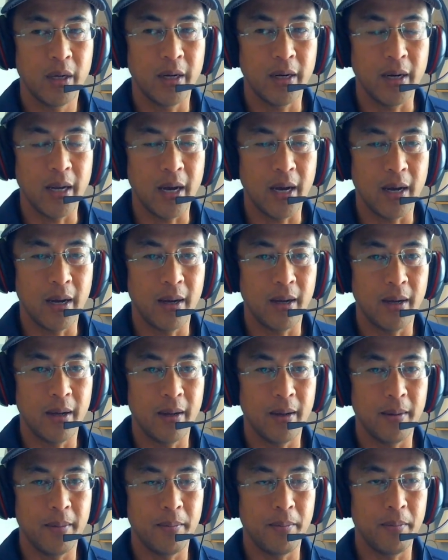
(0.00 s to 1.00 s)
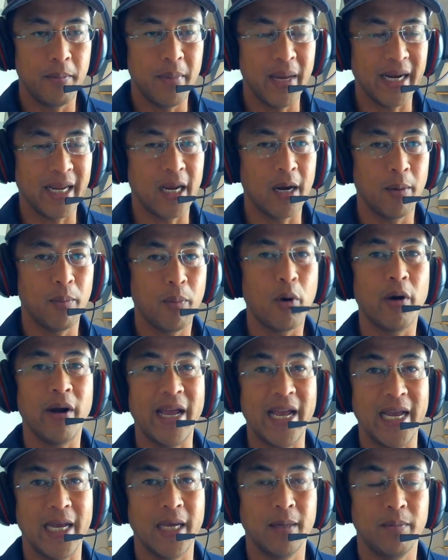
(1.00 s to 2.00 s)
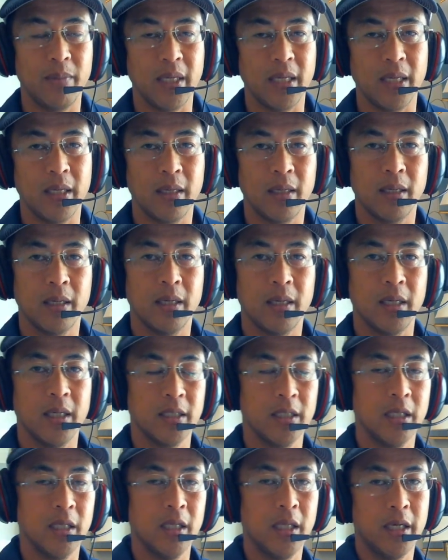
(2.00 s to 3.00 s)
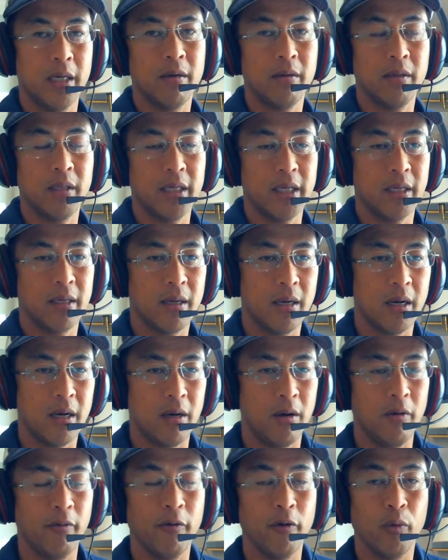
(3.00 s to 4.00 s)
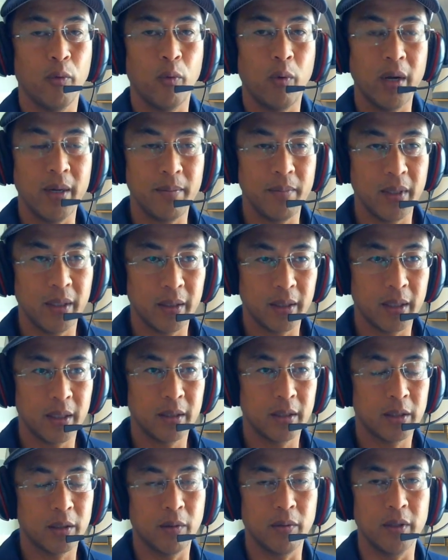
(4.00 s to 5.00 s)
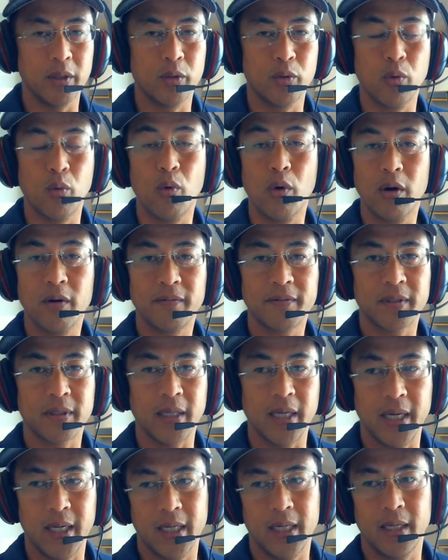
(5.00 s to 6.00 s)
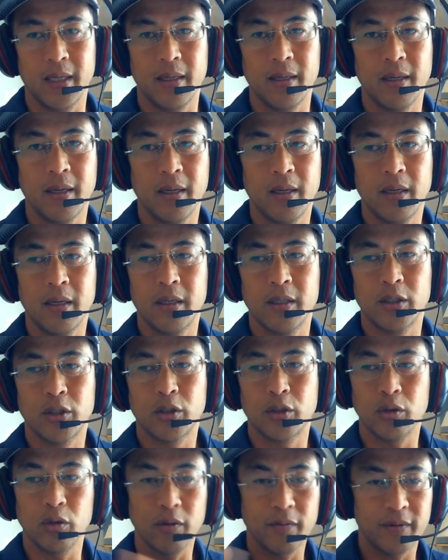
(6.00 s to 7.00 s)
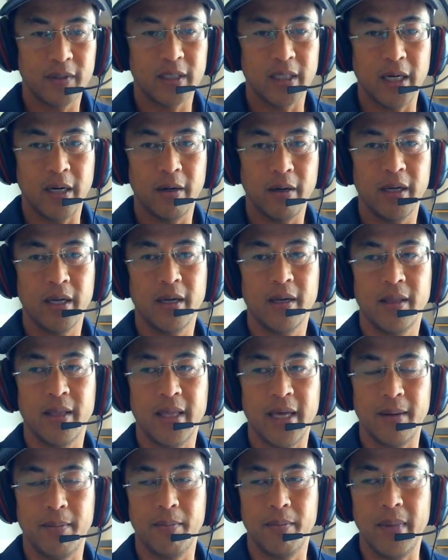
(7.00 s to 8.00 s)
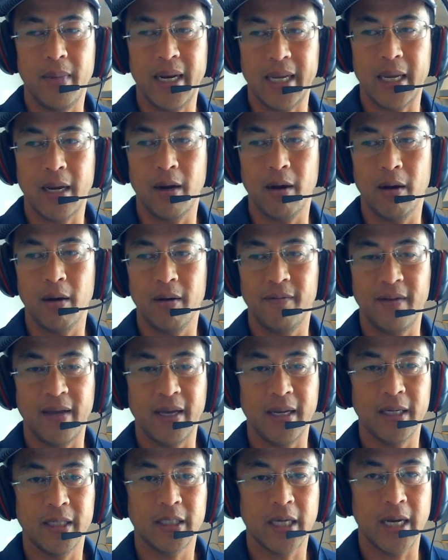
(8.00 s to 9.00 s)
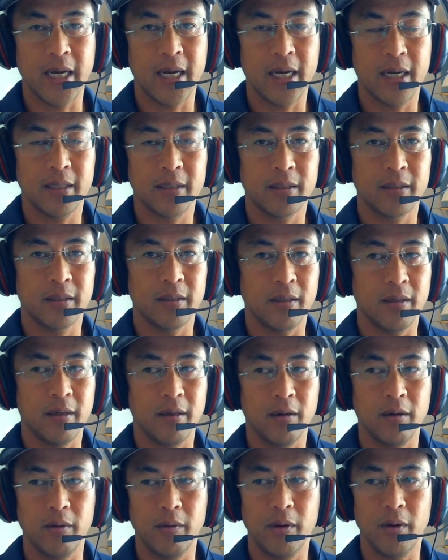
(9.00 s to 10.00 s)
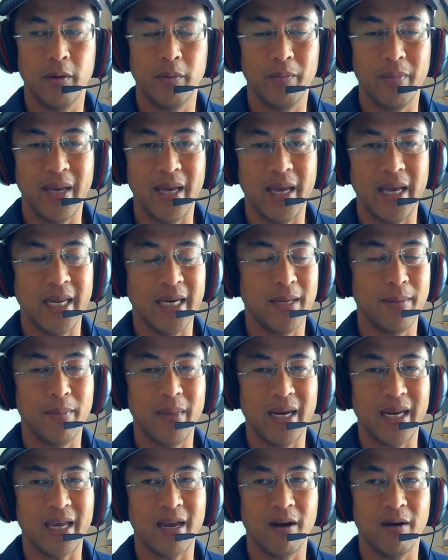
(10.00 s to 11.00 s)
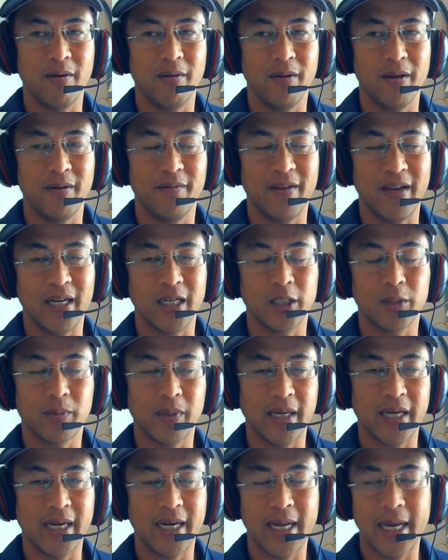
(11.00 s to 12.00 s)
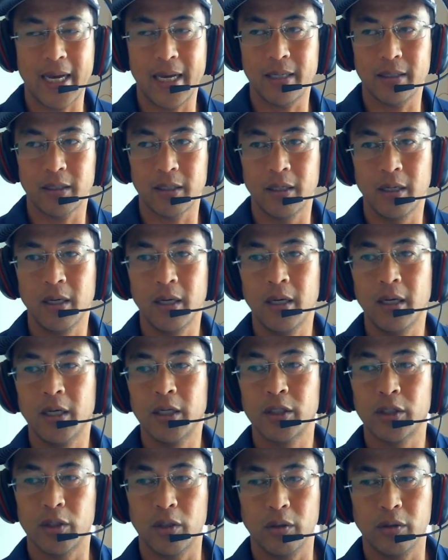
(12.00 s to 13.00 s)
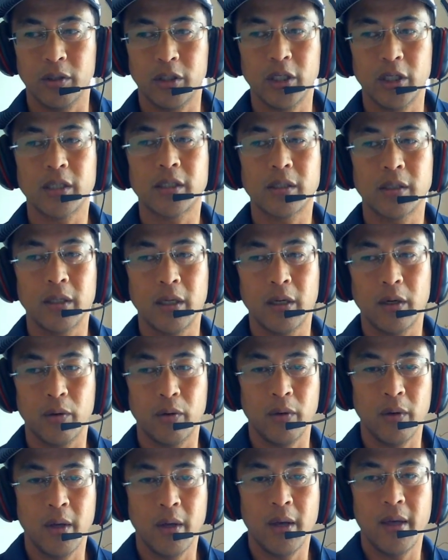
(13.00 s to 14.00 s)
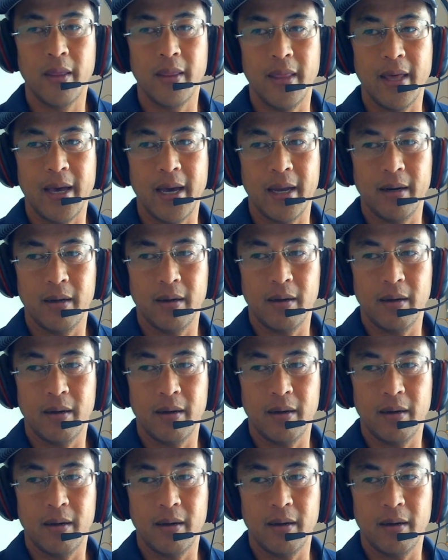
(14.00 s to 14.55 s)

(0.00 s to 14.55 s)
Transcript: Medicare Part A and B is literally over 1 million, so it dwarfs any service area that Medicare Advantage has, or any Medicare Advantage plan has. So just know that